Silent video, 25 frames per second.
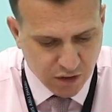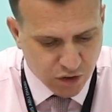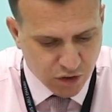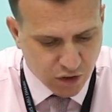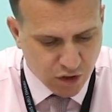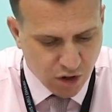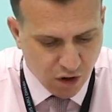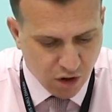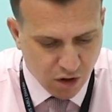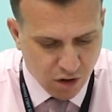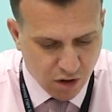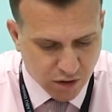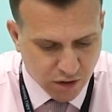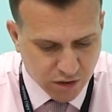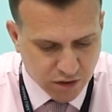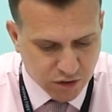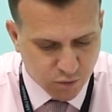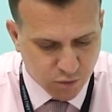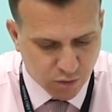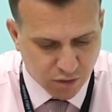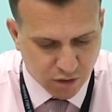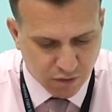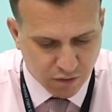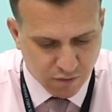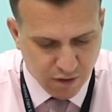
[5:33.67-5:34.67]
The car
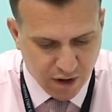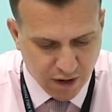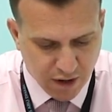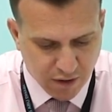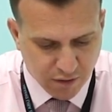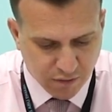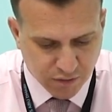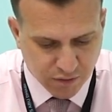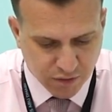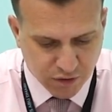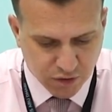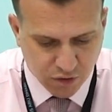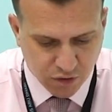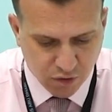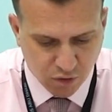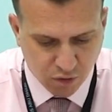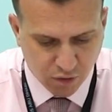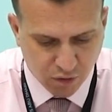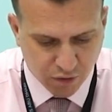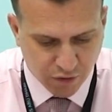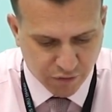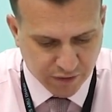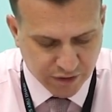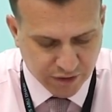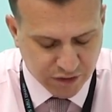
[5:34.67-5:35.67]
swung around the
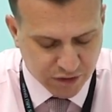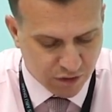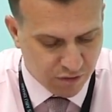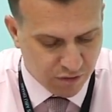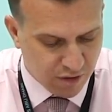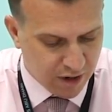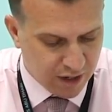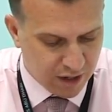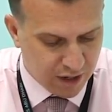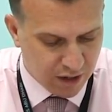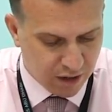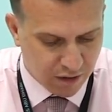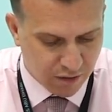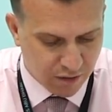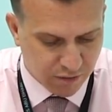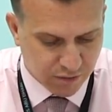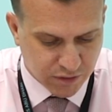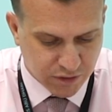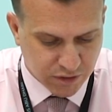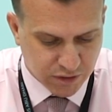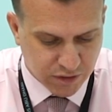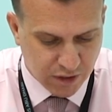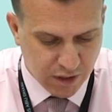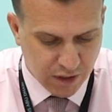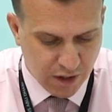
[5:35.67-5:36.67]
corner into Grey
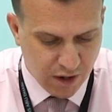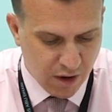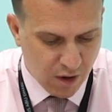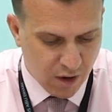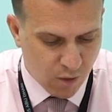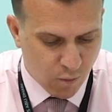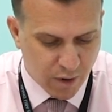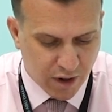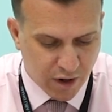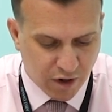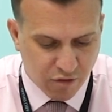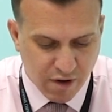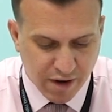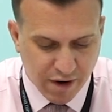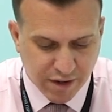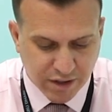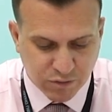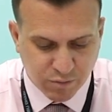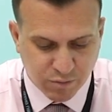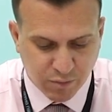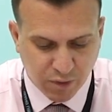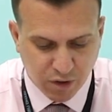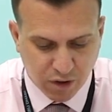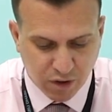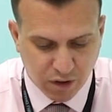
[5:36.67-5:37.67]
Close, where Granny's
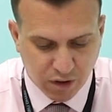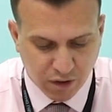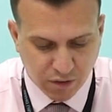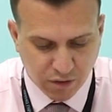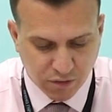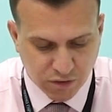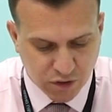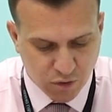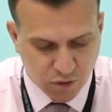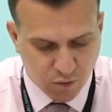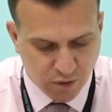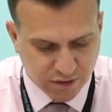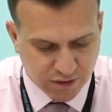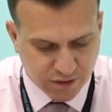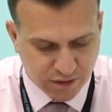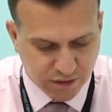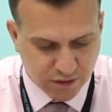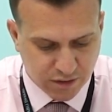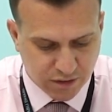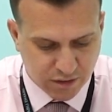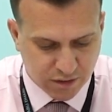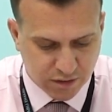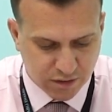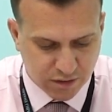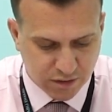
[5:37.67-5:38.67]
bungalow squatted.
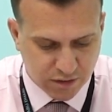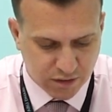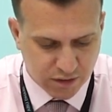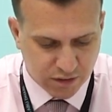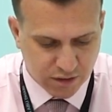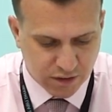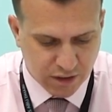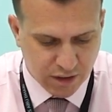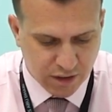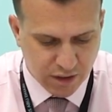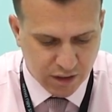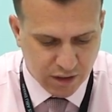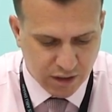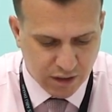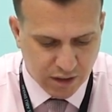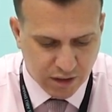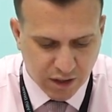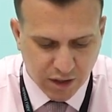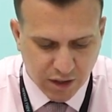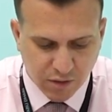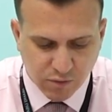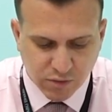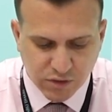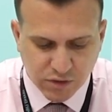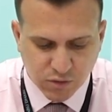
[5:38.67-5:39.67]

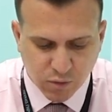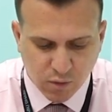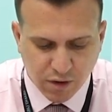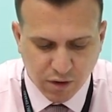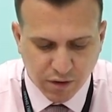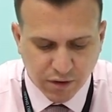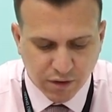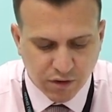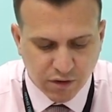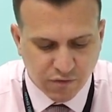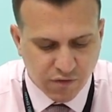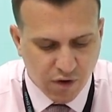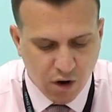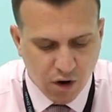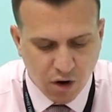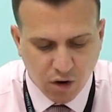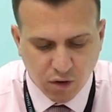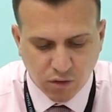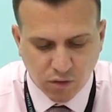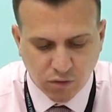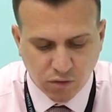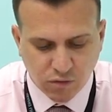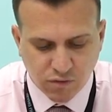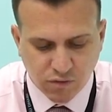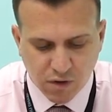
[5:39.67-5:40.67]
It was one of a
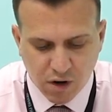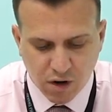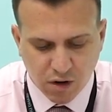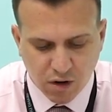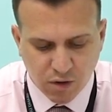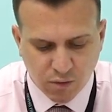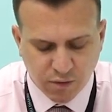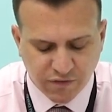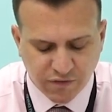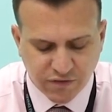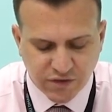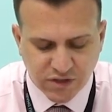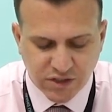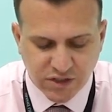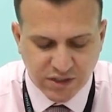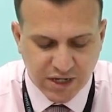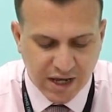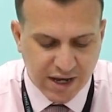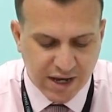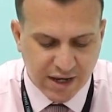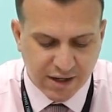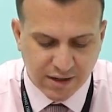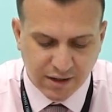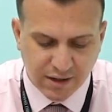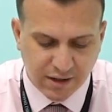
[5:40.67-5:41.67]
whole row of
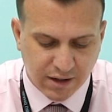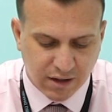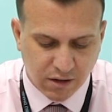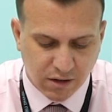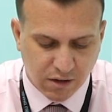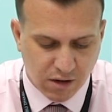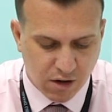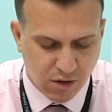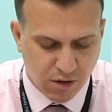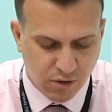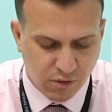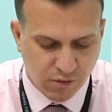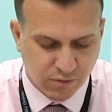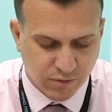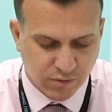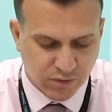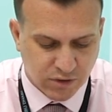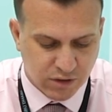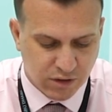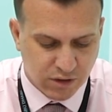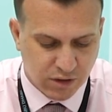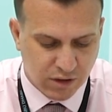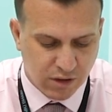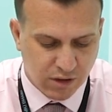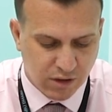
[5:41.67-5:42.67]
sad little
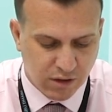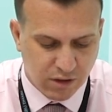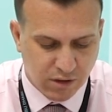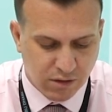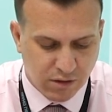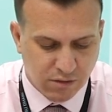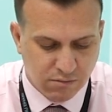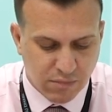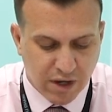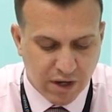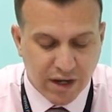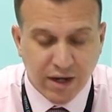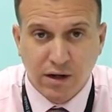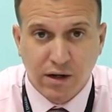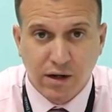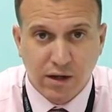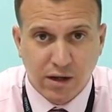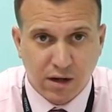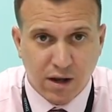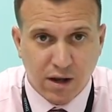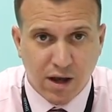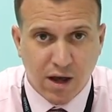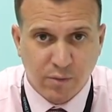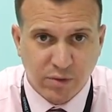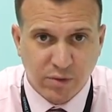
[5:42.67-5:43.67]
homes, mainly
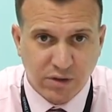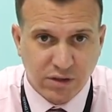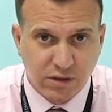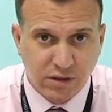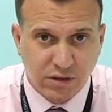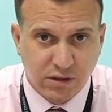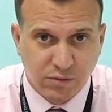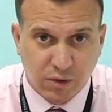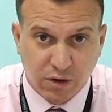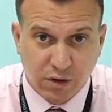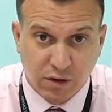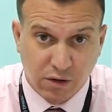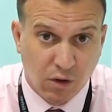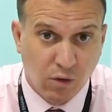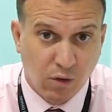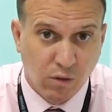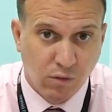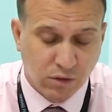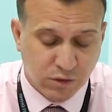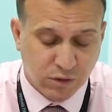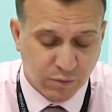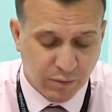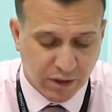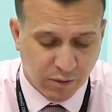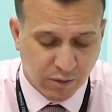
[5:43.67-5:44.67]
inhabited by
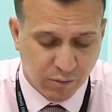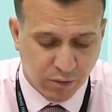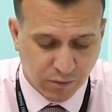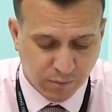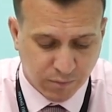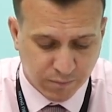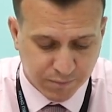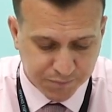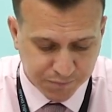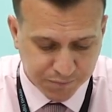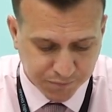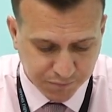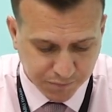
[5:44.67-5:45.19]
old people.